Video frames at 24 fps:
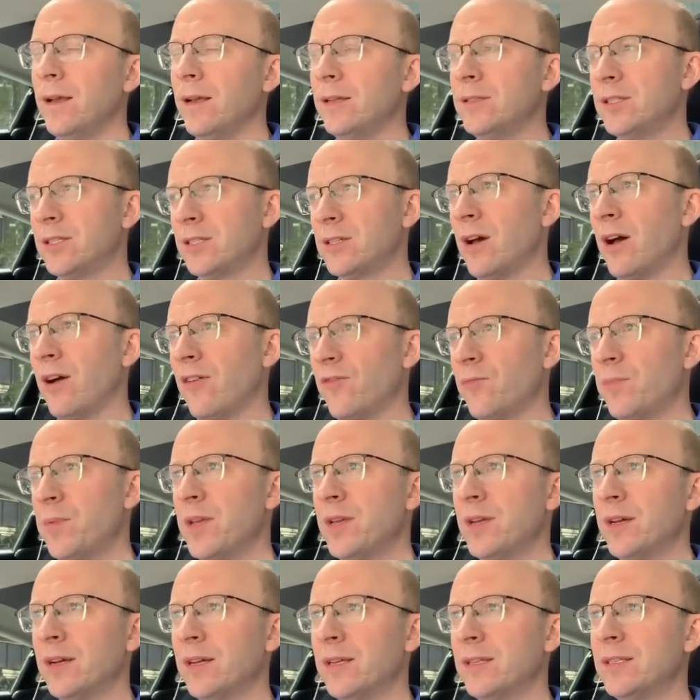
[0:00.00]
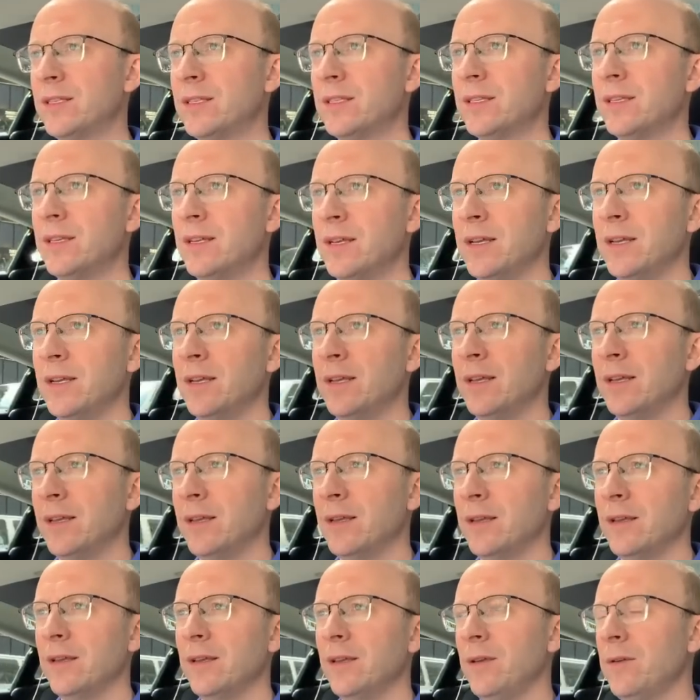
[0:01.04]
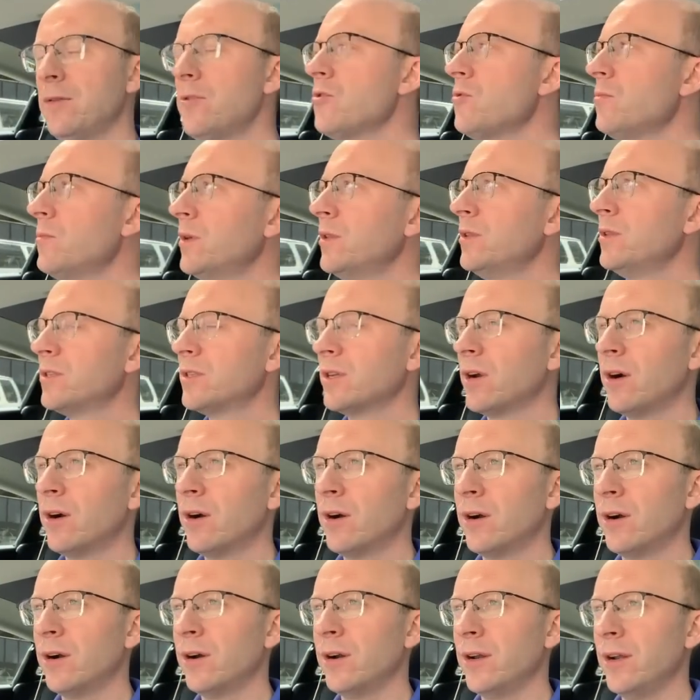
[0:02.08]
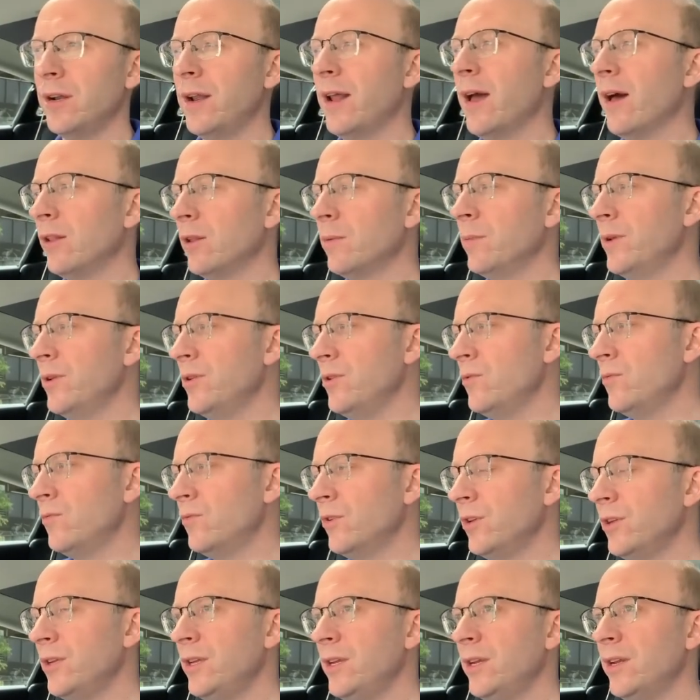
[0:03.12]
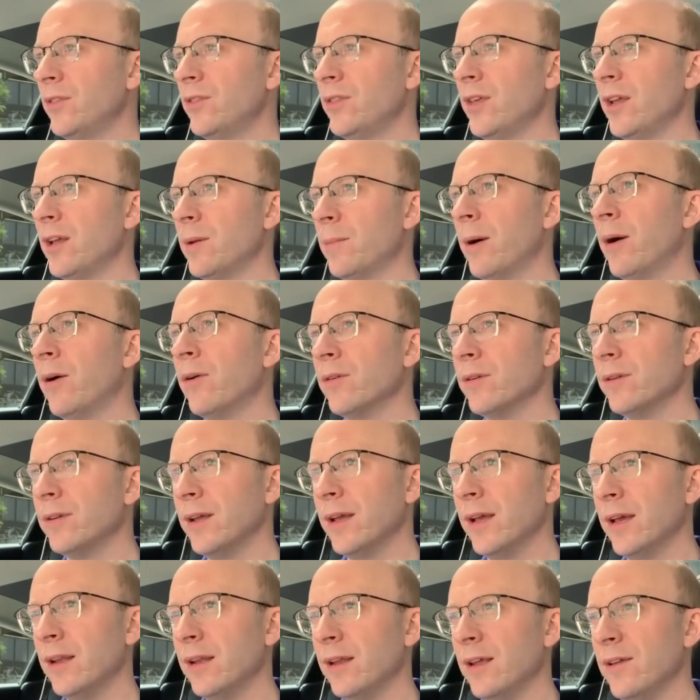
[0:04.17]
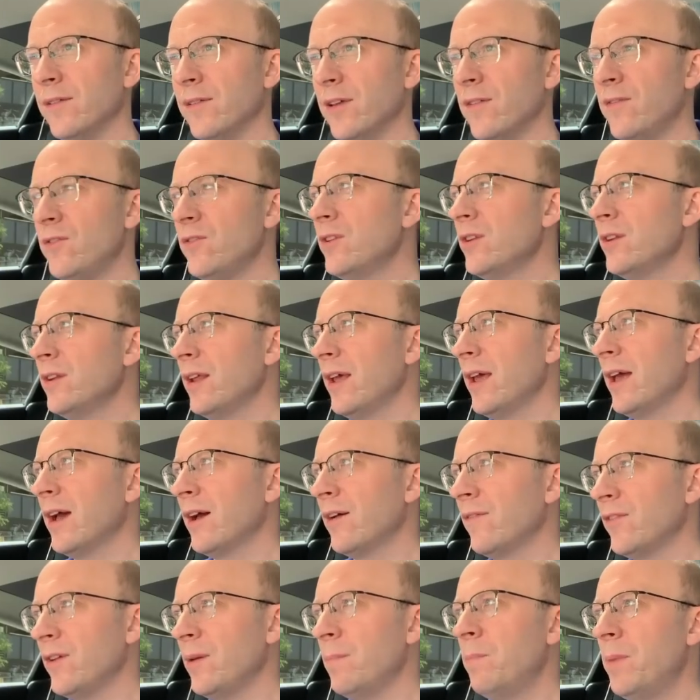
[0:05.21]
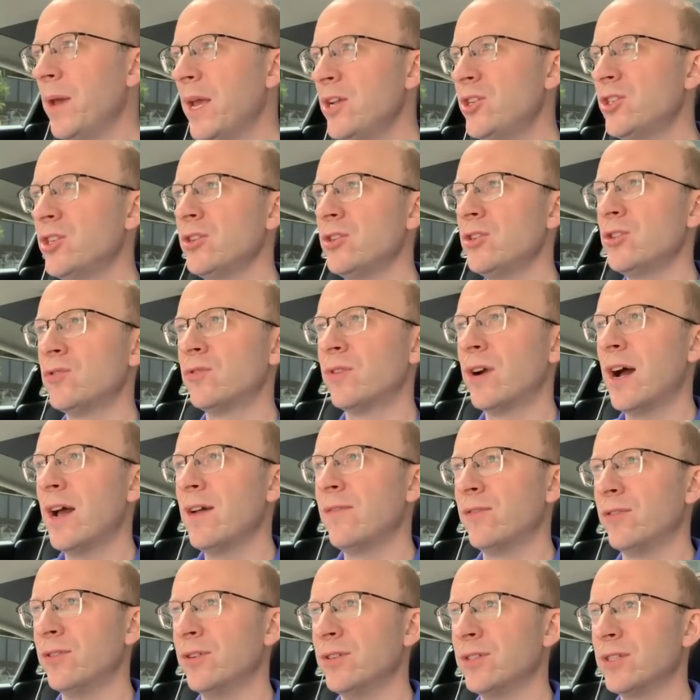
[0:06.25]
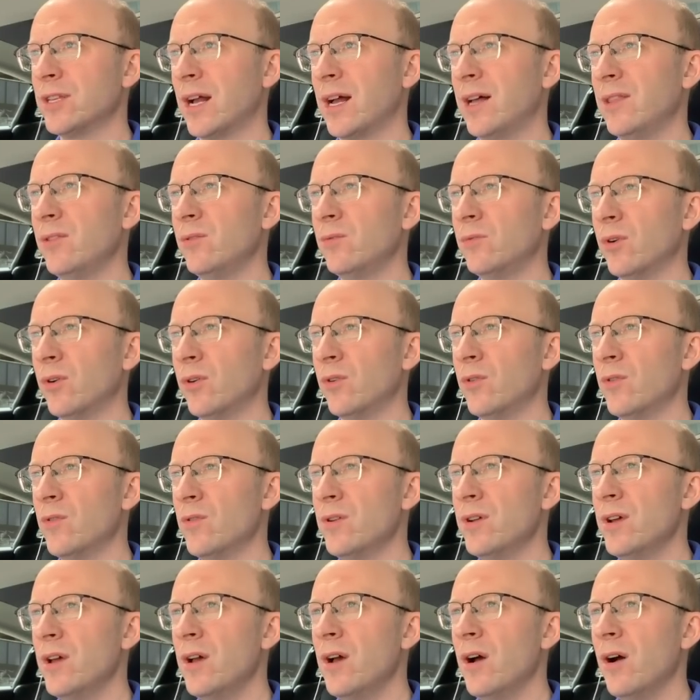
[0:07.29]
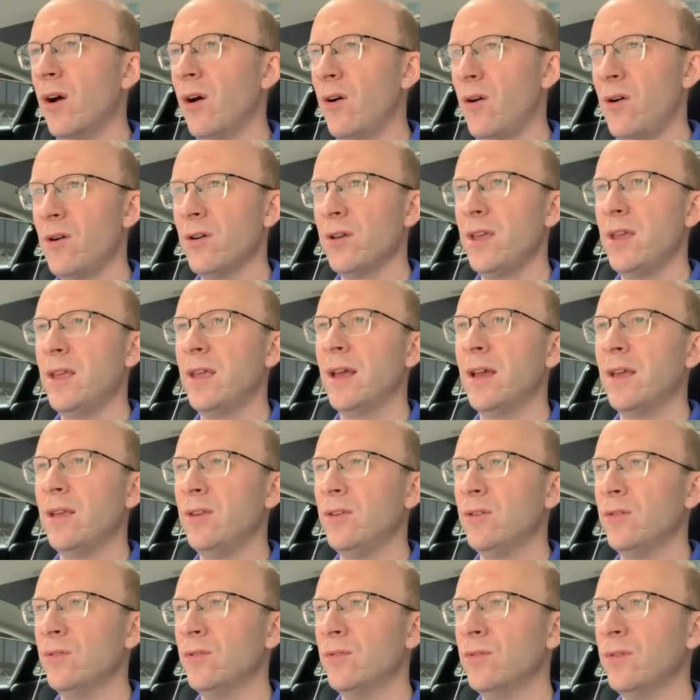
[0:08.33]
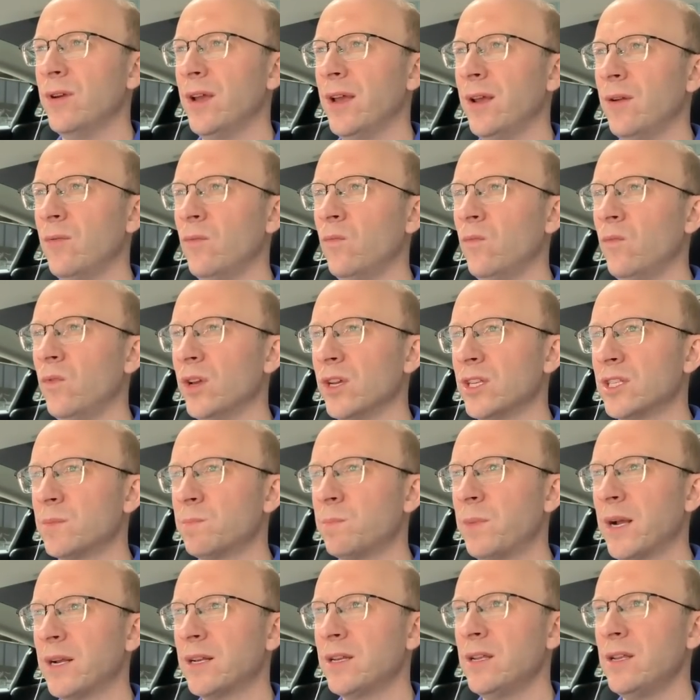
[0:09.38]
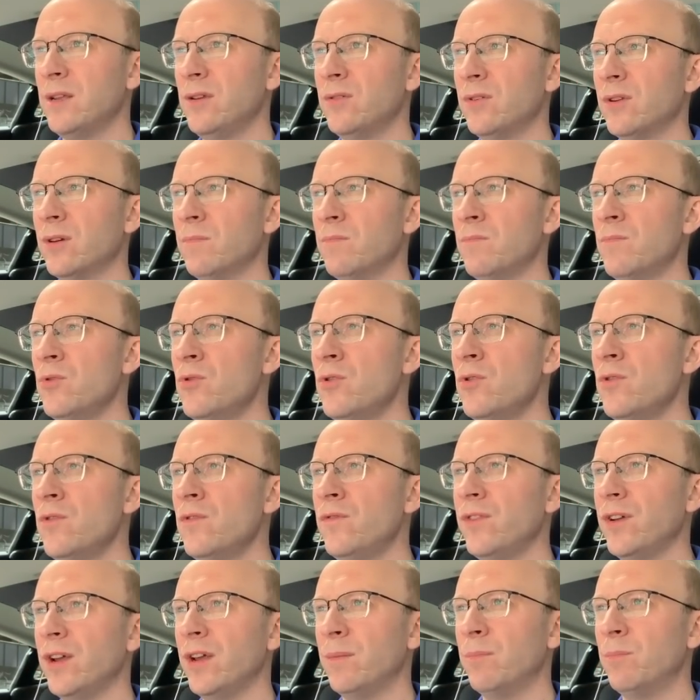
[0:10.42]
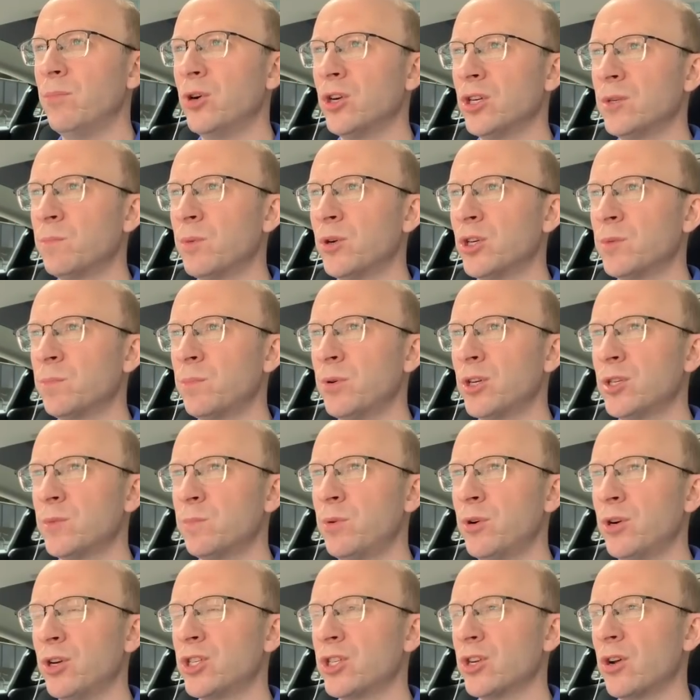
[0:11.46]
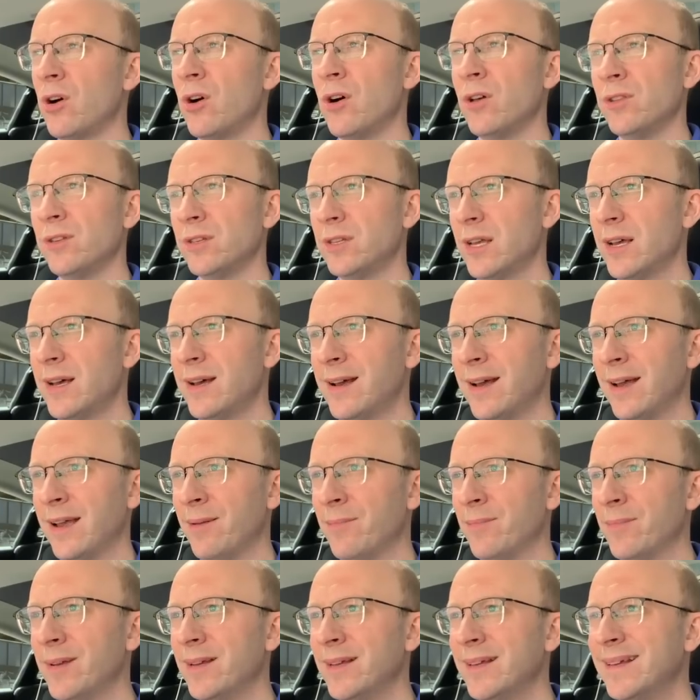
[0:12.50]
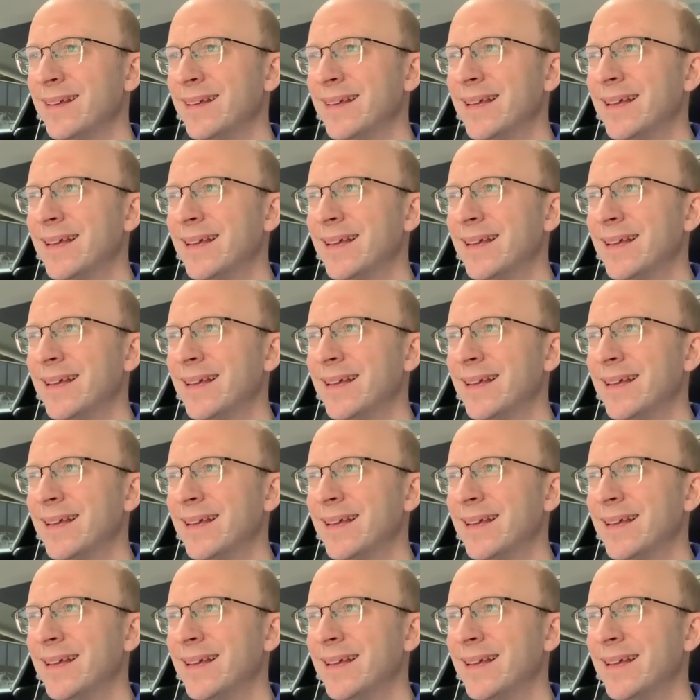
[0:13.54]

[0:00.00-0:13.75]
it's tough because humans are an element you really need to think about. And if, you didn't have impatient drivers on the road honking at you and expecting you to move and push, push, push, push all the time,